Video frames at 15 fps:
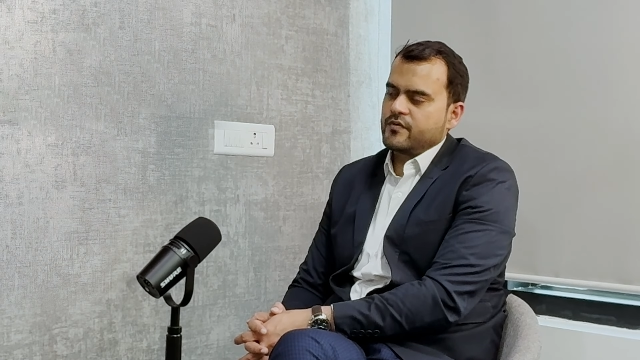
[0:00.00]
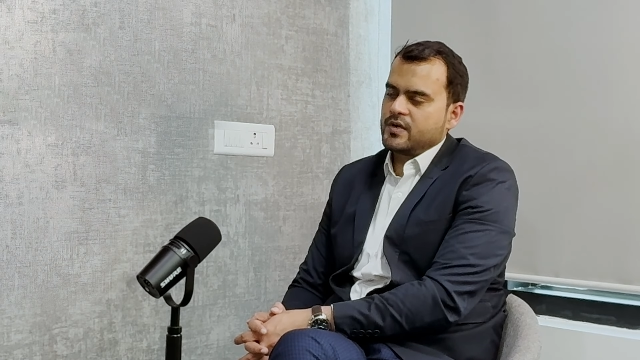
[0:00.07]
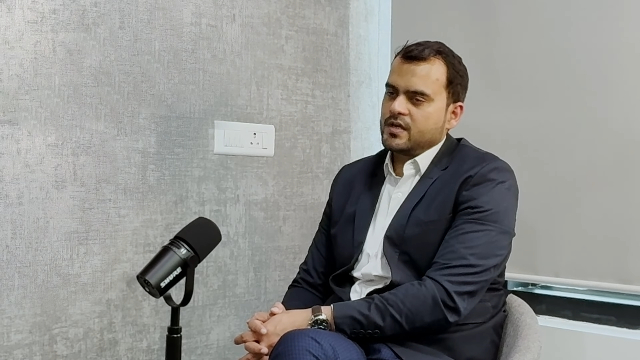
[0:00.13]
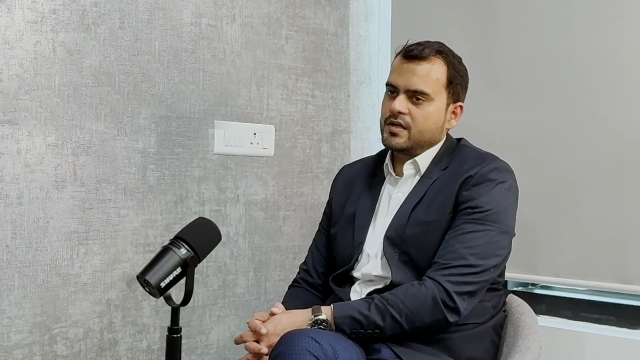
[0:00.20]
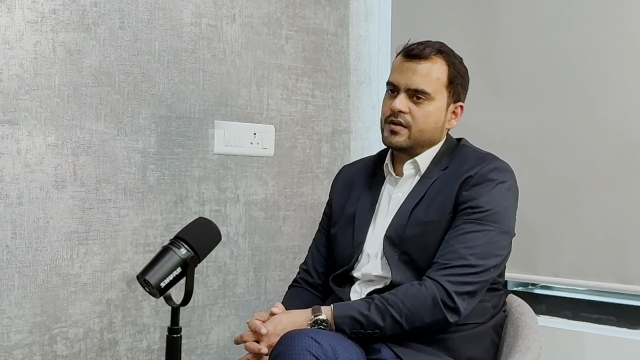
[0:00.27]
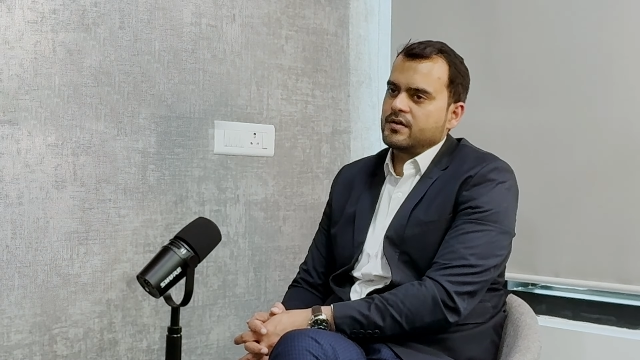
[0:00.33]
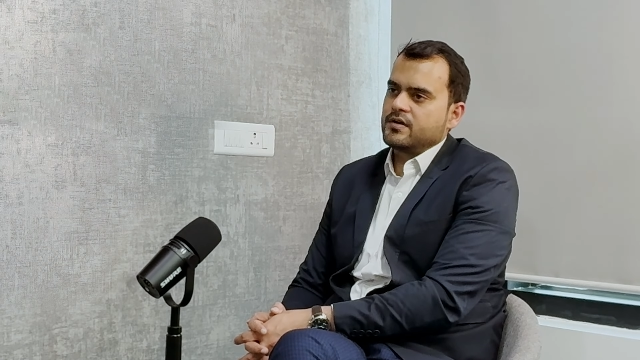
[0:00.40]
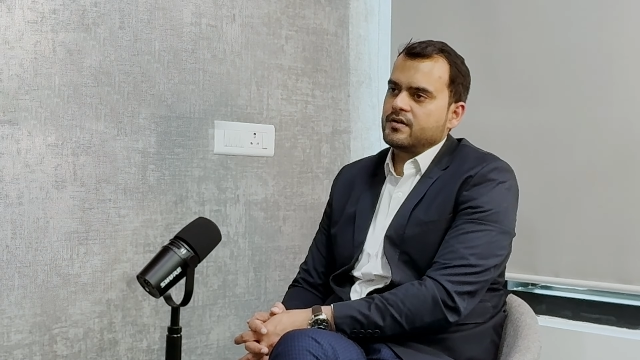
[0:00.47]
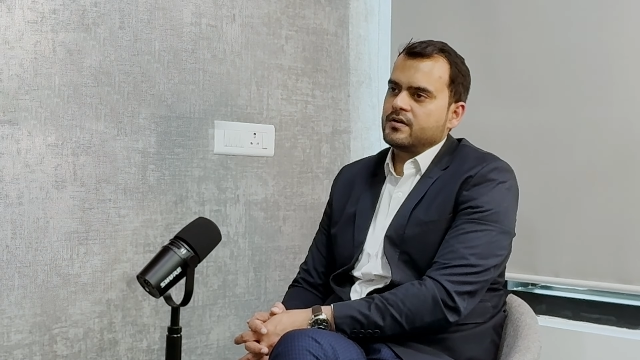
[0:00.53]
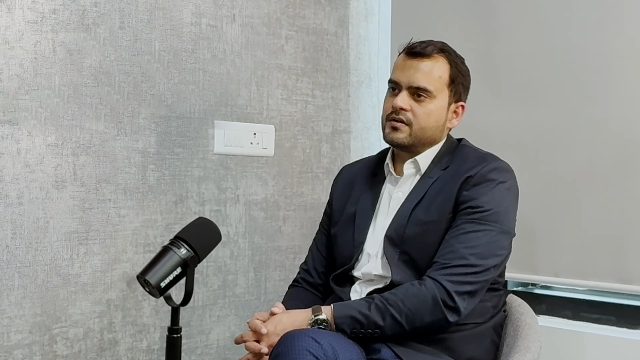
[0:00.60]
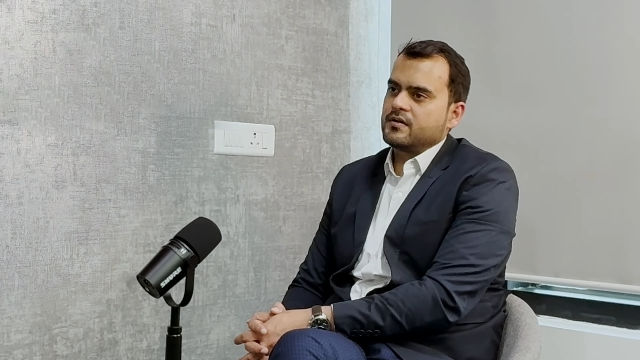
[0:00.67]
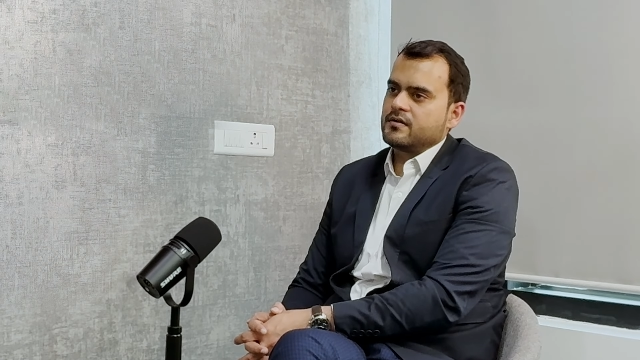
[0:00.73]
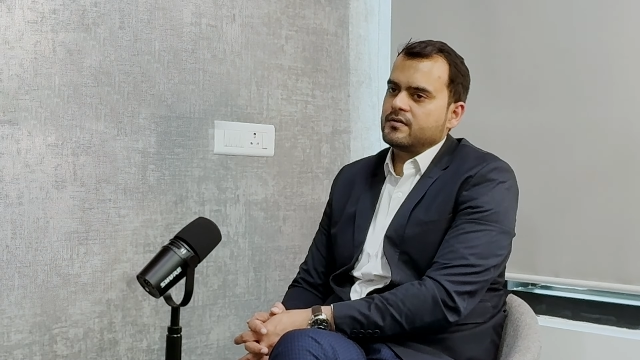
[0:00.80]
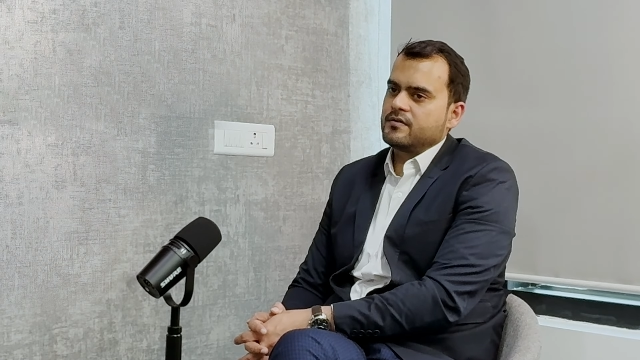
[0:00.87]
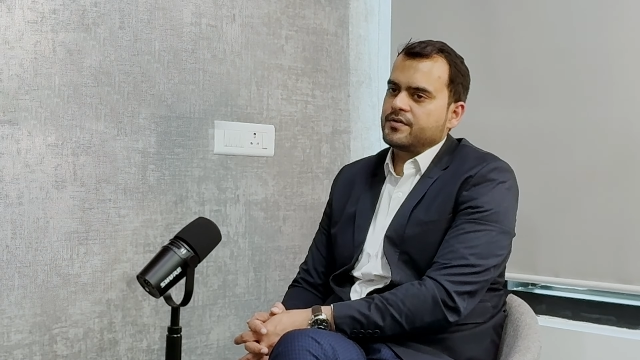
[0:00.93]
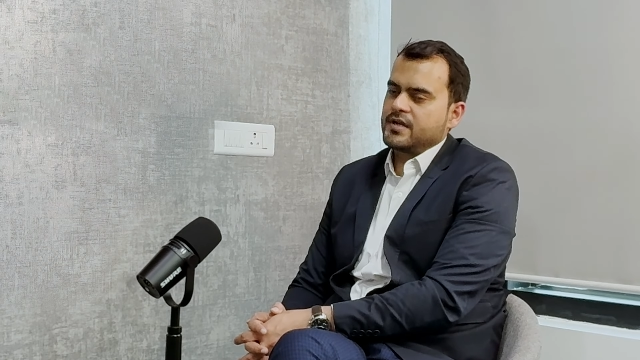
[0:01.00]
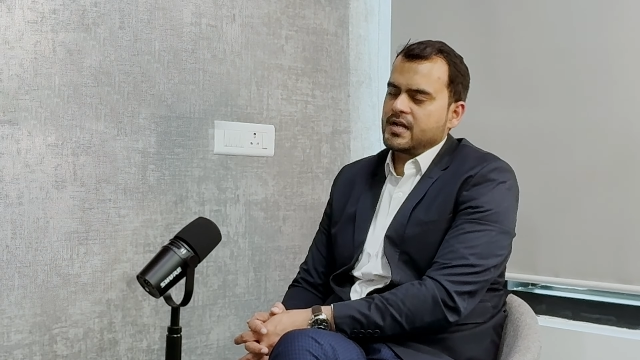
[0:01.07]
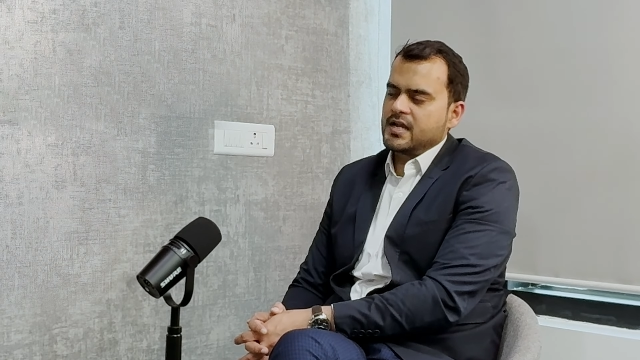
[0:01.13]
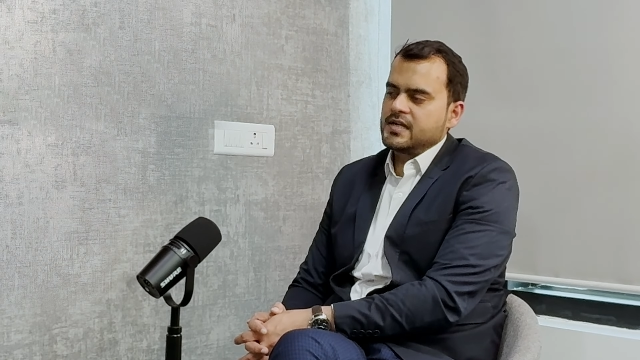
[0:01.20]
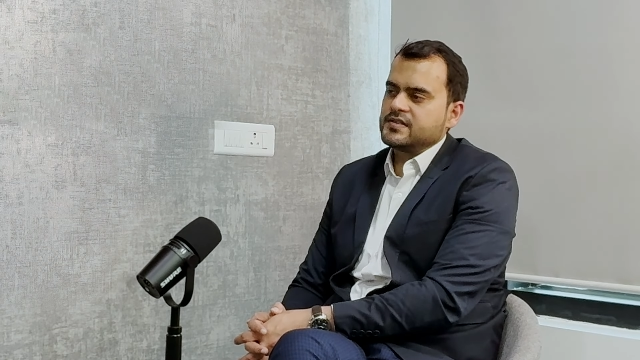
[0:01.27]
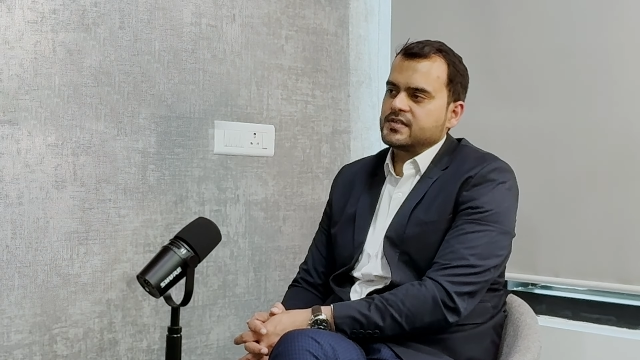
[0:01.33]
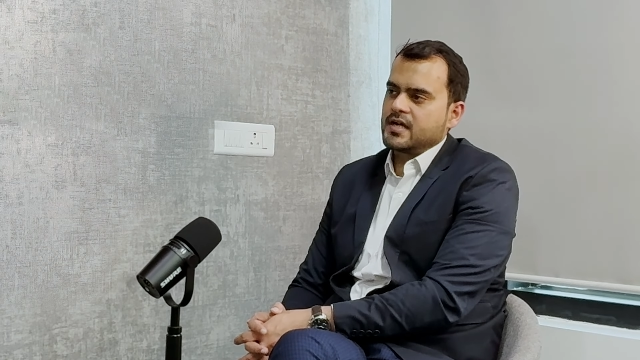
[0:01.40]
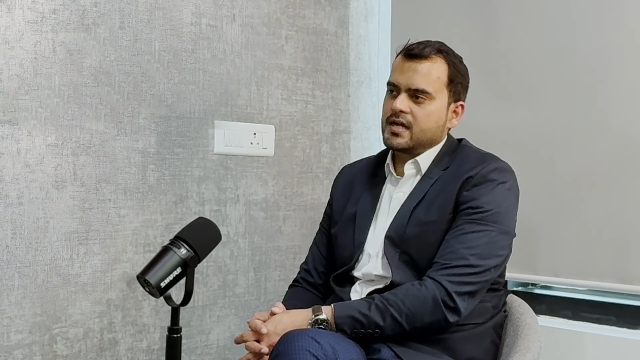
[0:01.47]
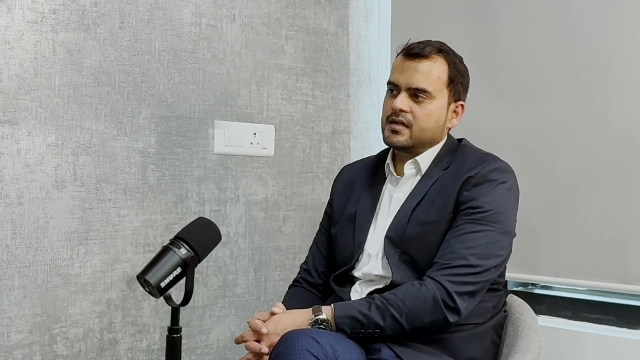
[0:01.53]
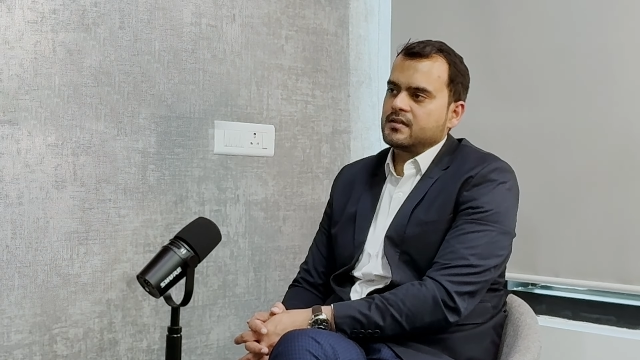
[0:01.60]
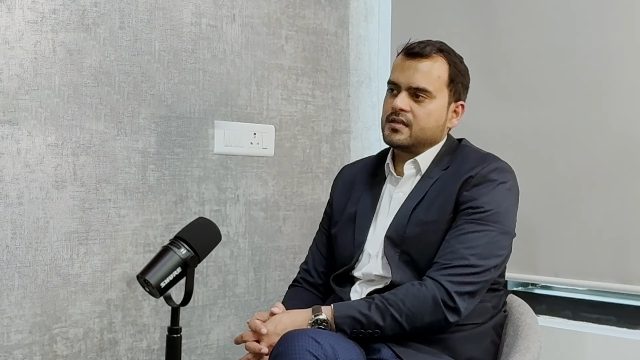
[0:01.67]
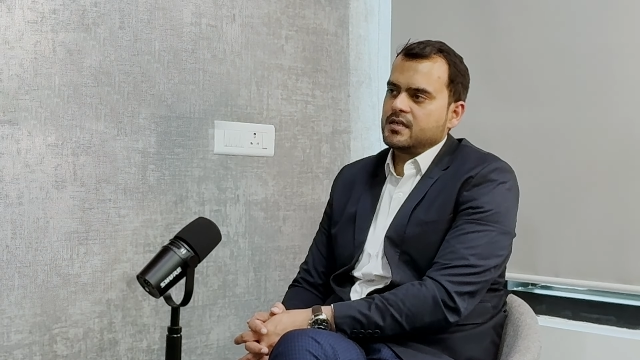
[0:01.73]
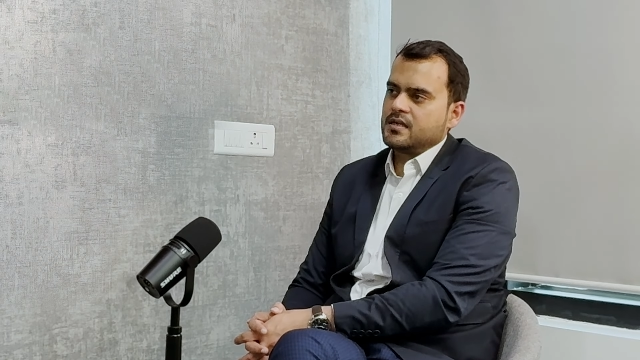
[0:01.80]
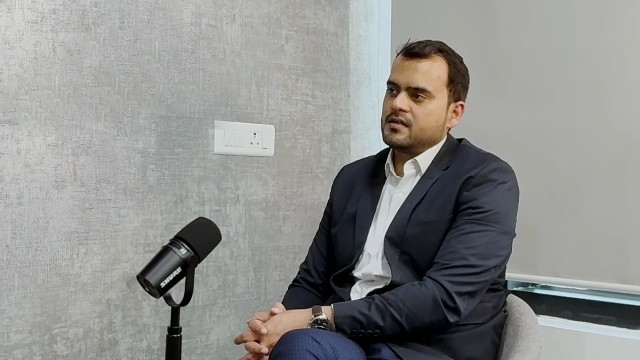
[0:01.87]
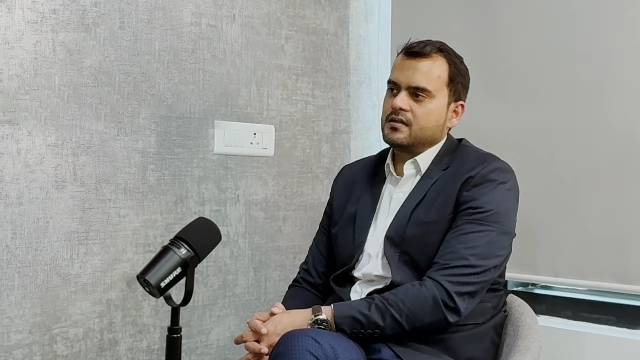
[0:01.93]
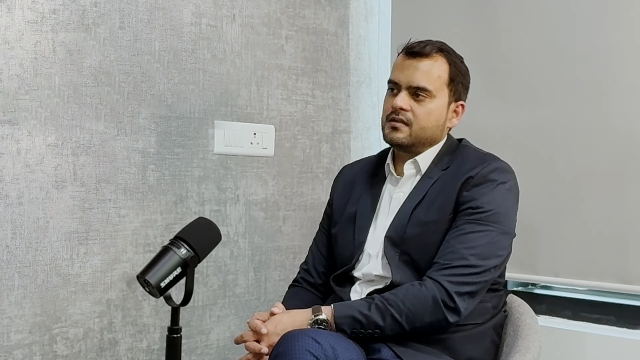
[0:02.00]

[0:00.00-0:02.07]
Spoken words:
we realized that the